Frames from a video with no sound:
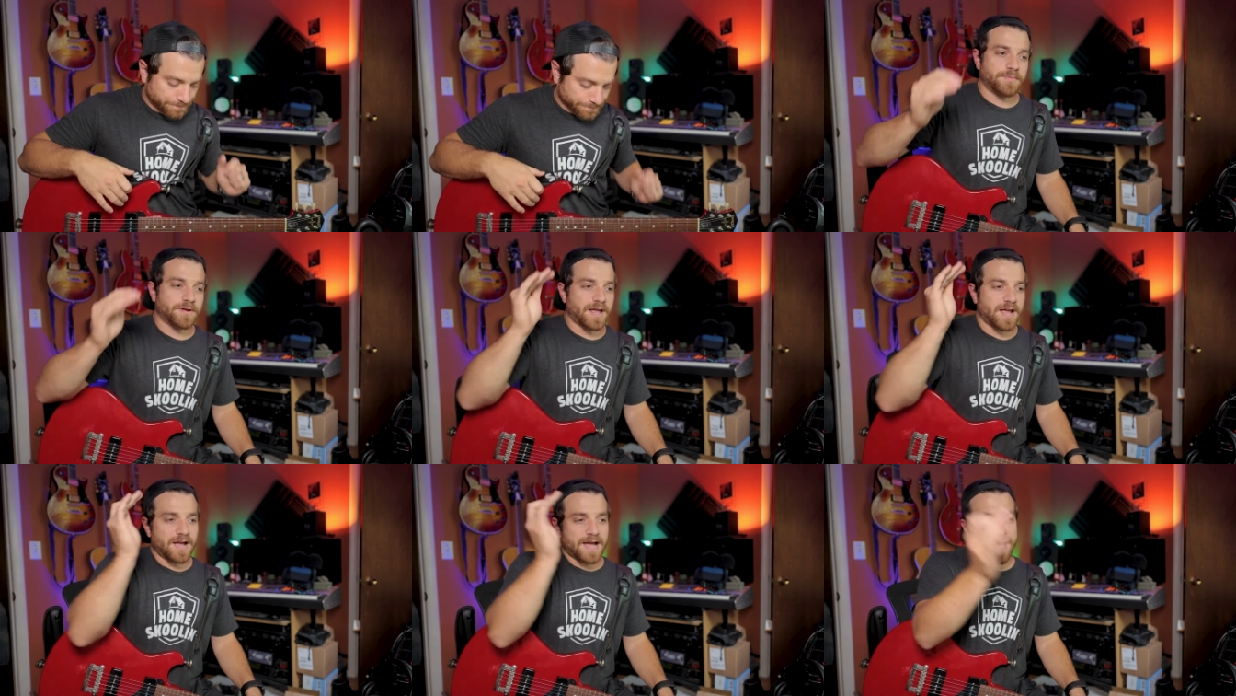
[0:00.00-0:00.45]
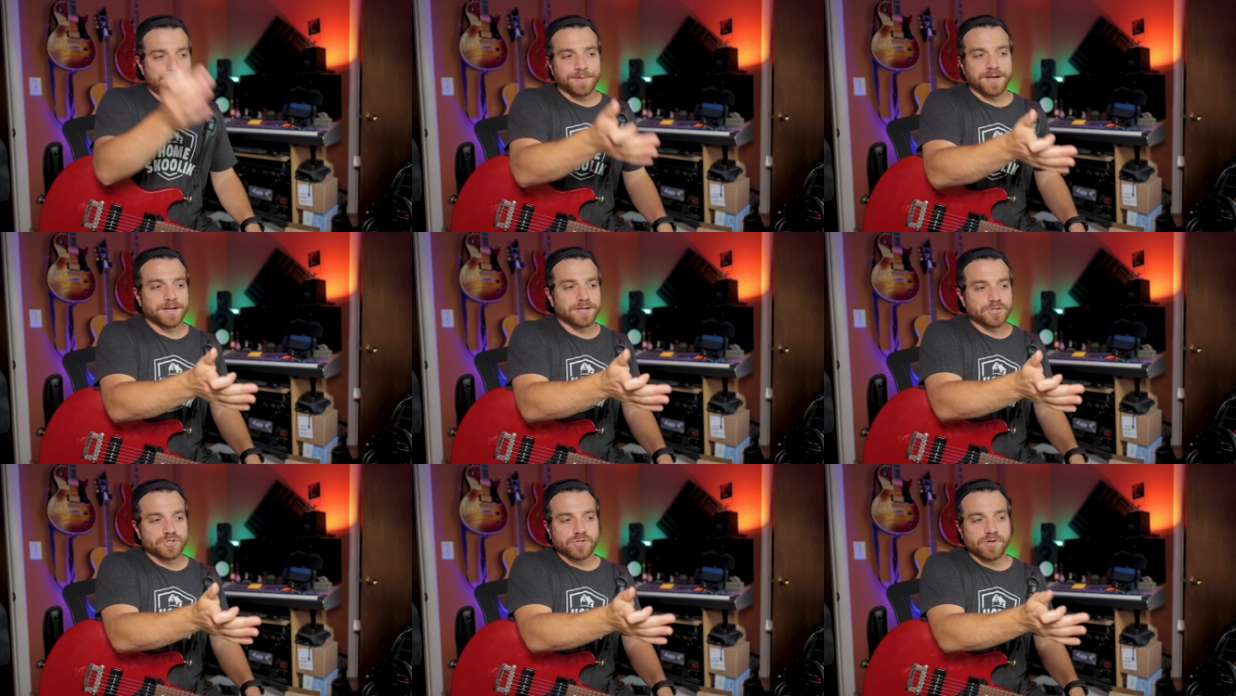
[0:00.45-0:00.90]
But I am
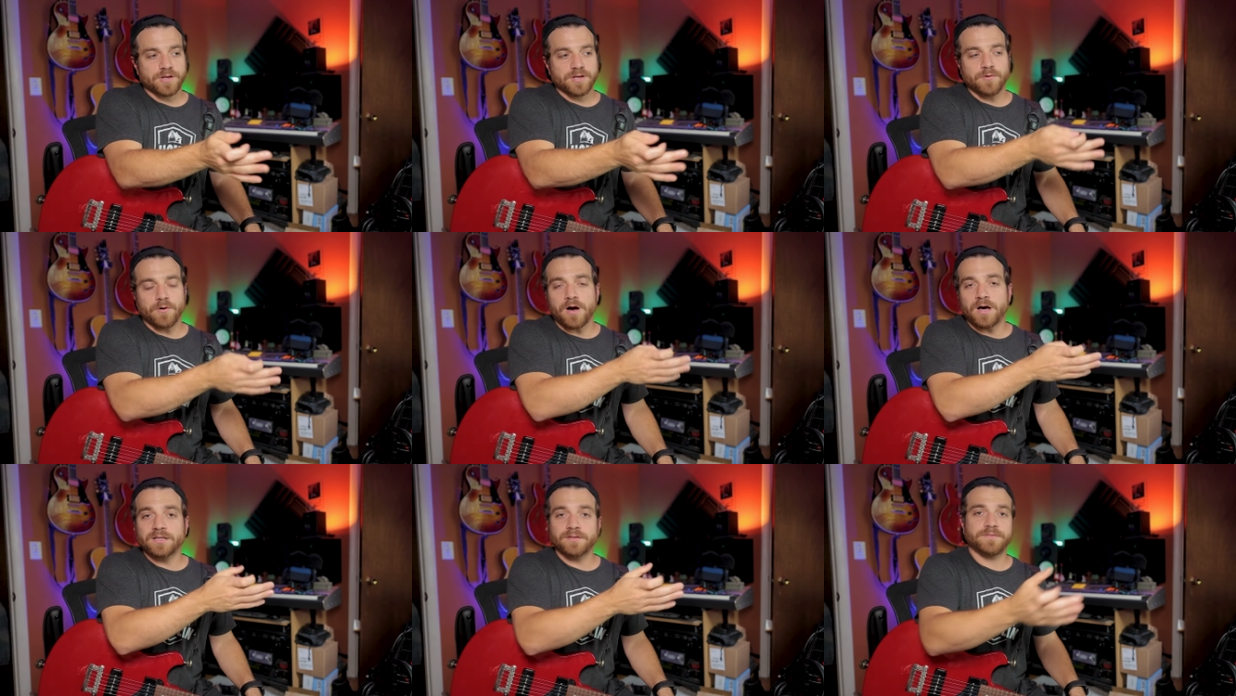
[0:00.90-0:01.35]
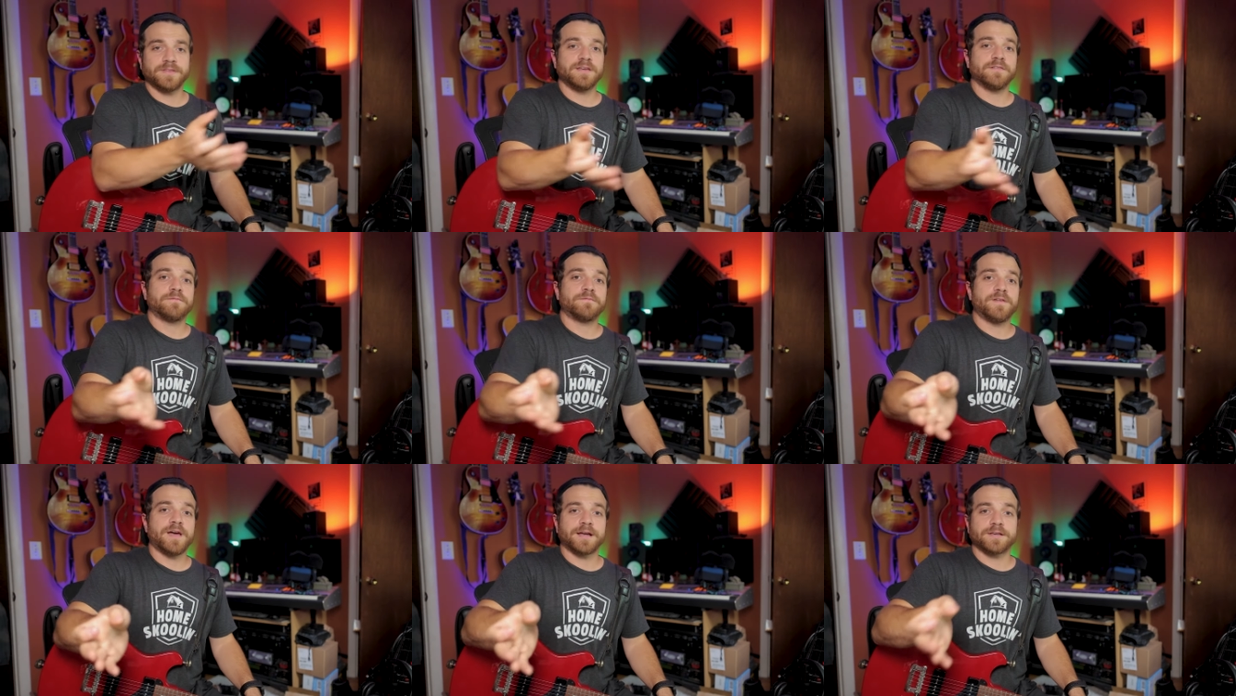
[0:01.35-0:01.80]
going to show you all of the
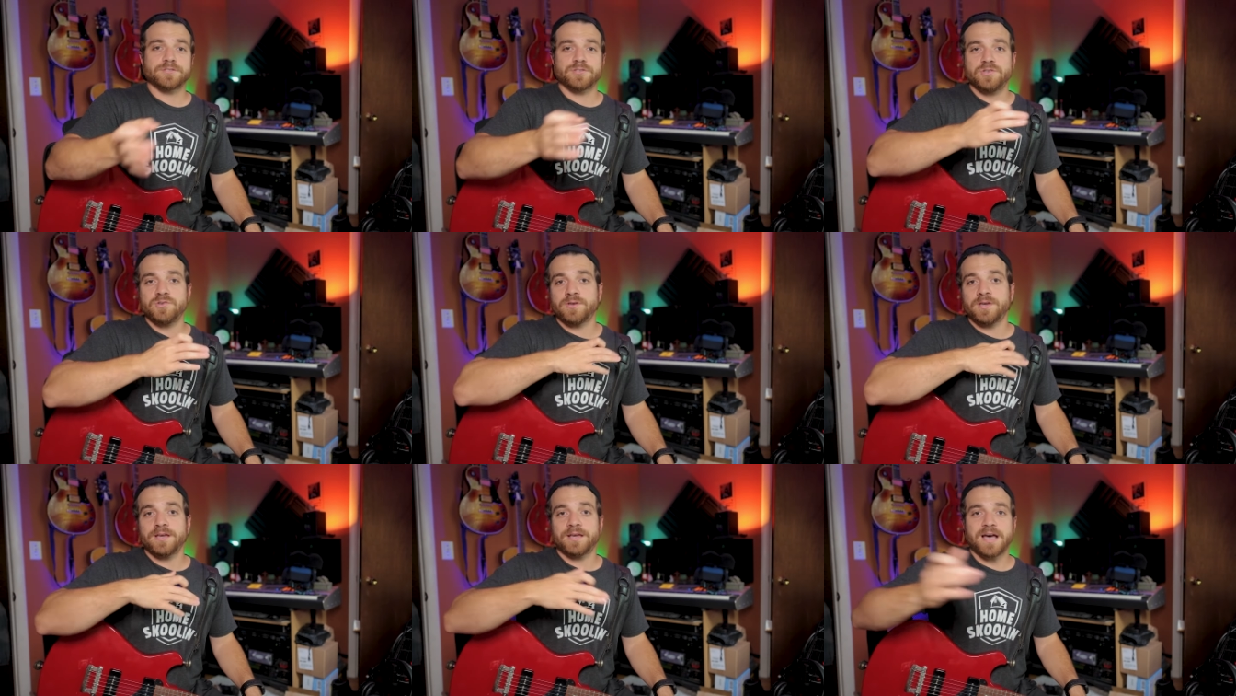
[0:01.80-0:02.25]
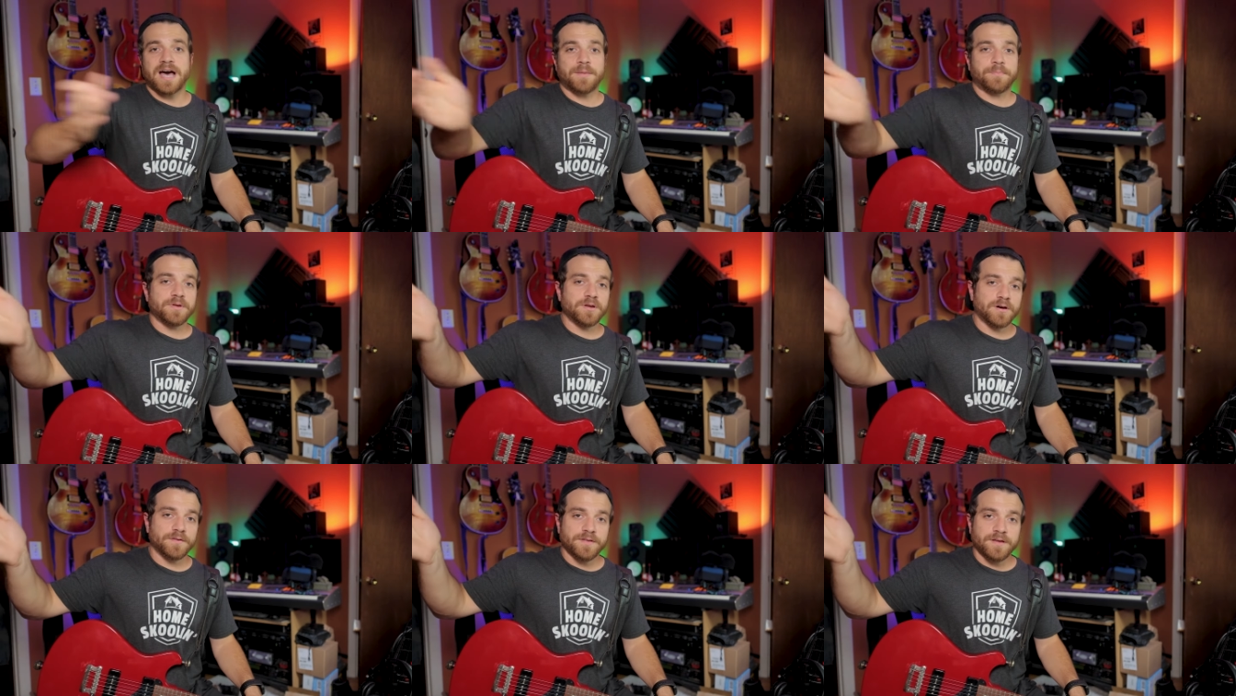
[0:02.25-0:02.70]
effects so you can
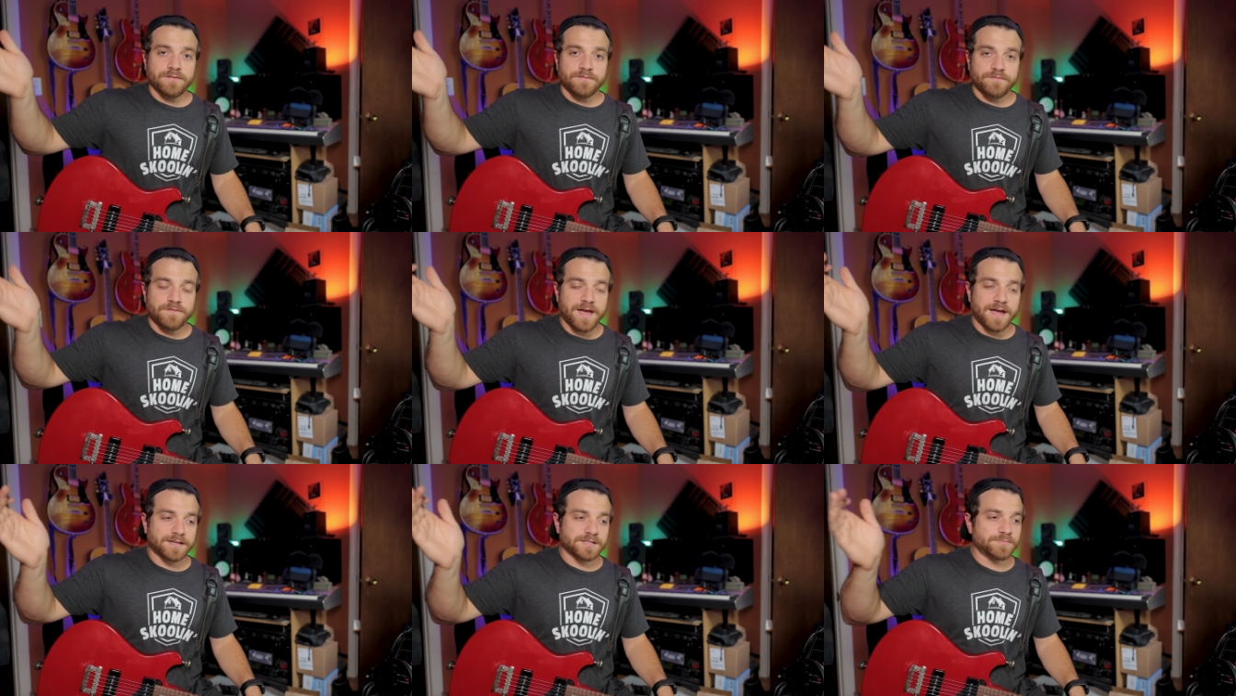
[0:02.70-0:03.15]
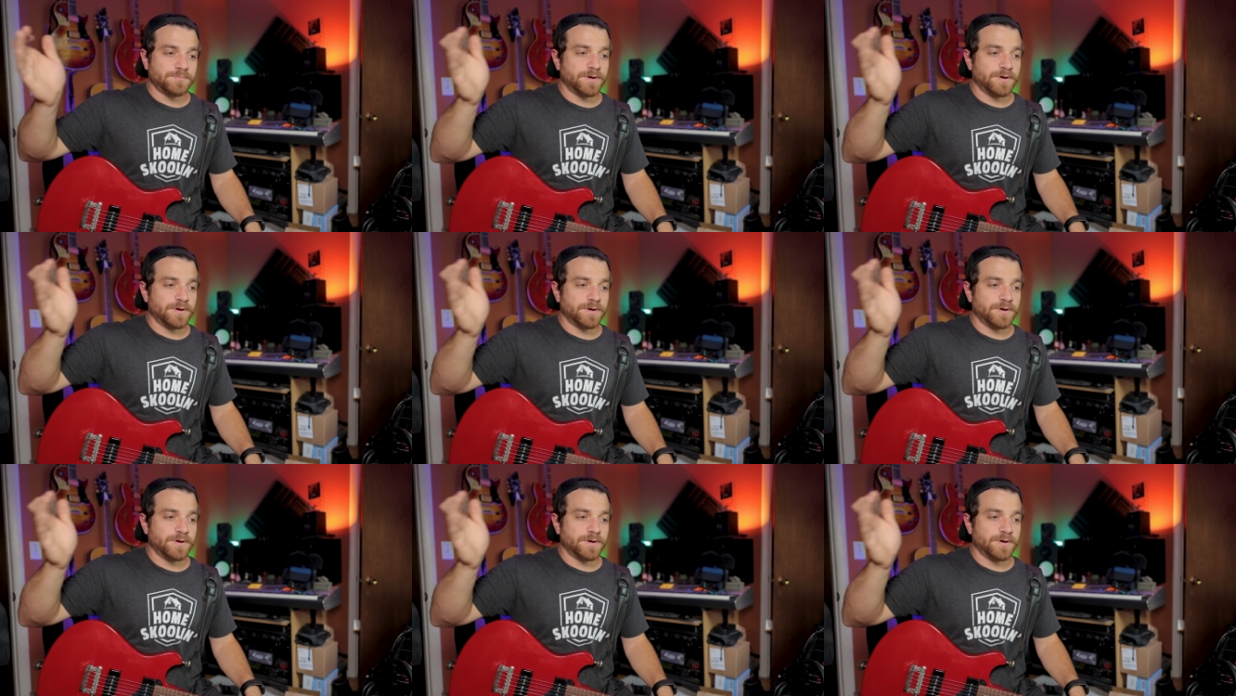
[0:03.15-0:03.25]
copy all the effects.